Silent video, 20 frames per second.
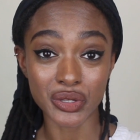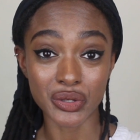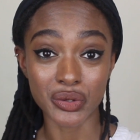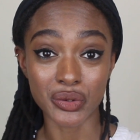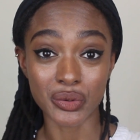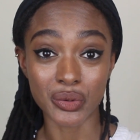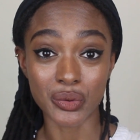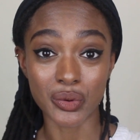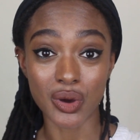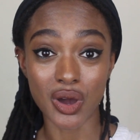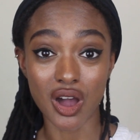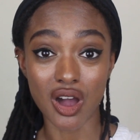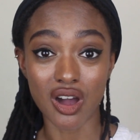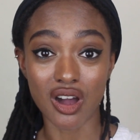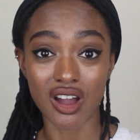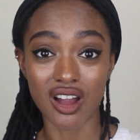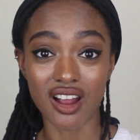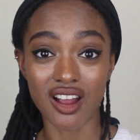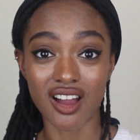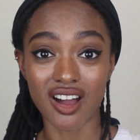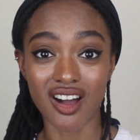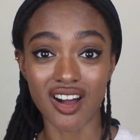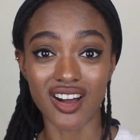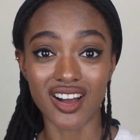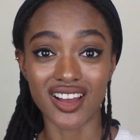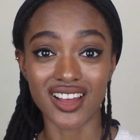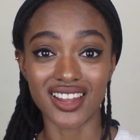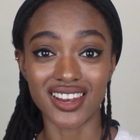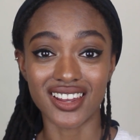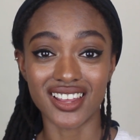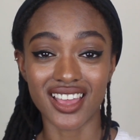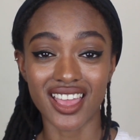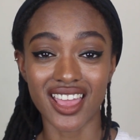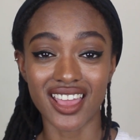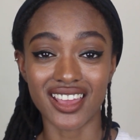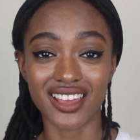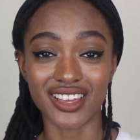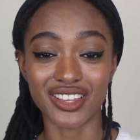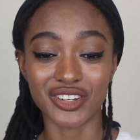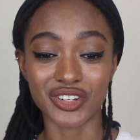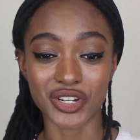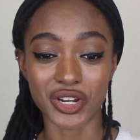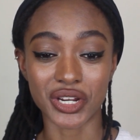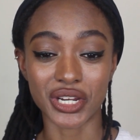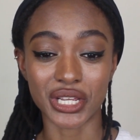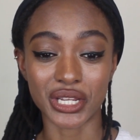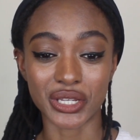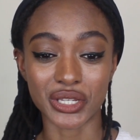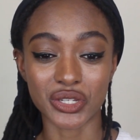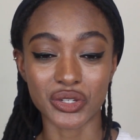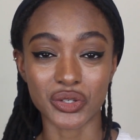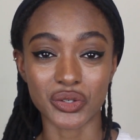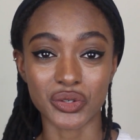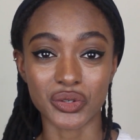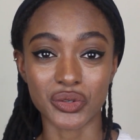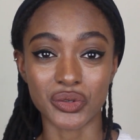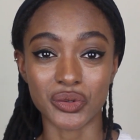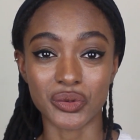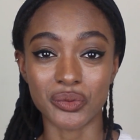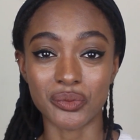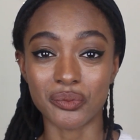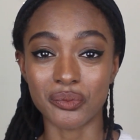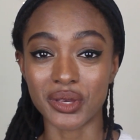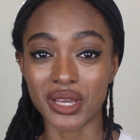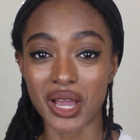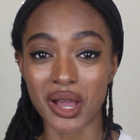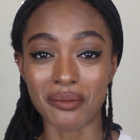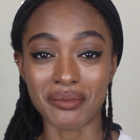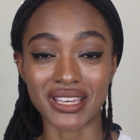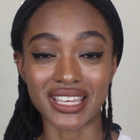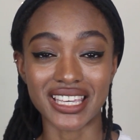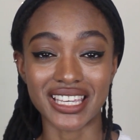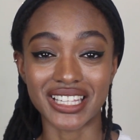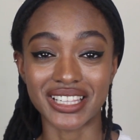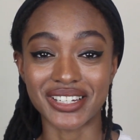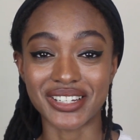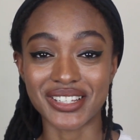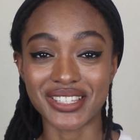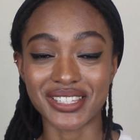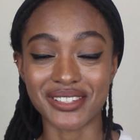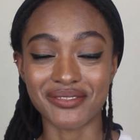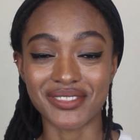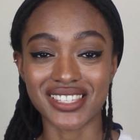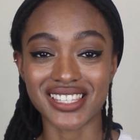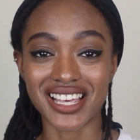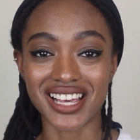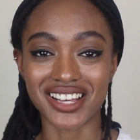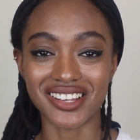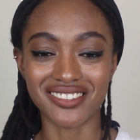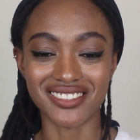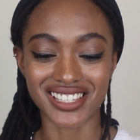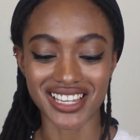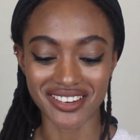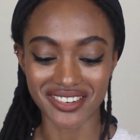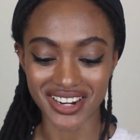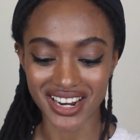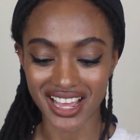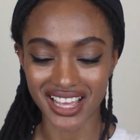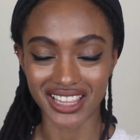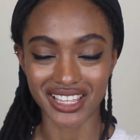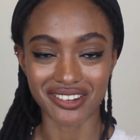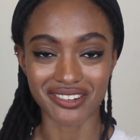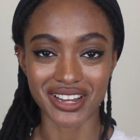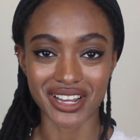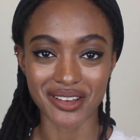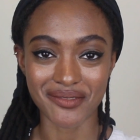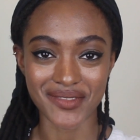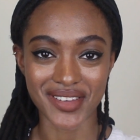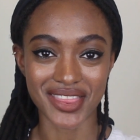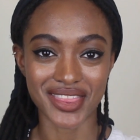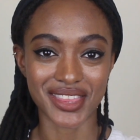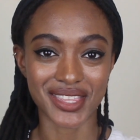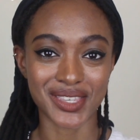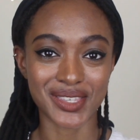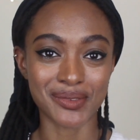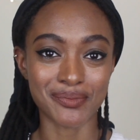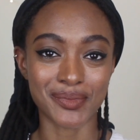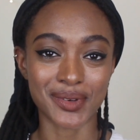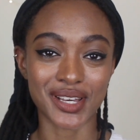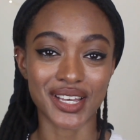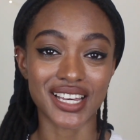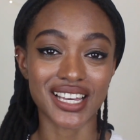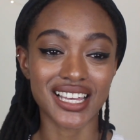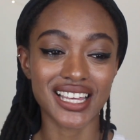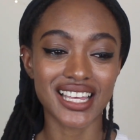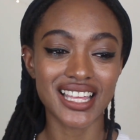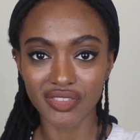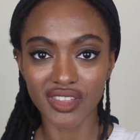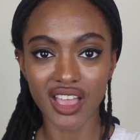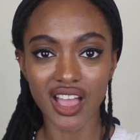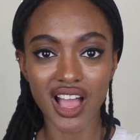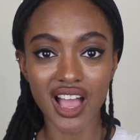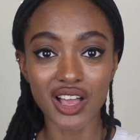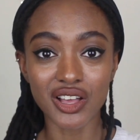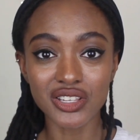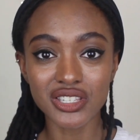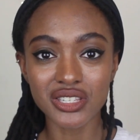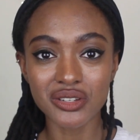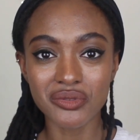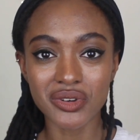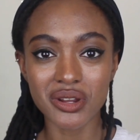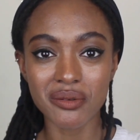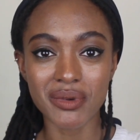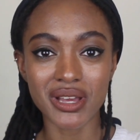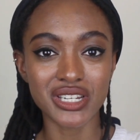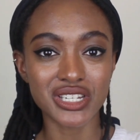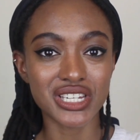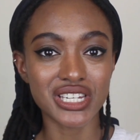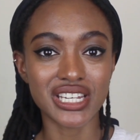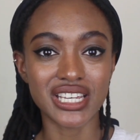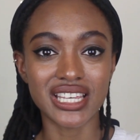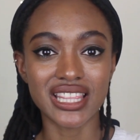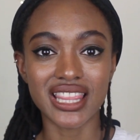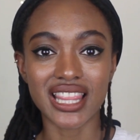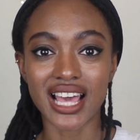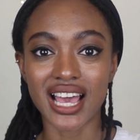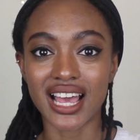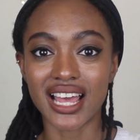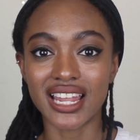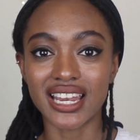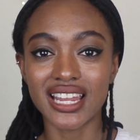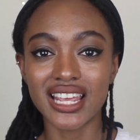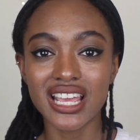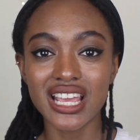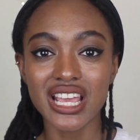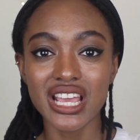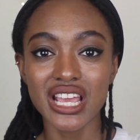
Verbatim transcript: who are on a journey to becoming healers themselves, I would highly recommend this book. I also want to mention that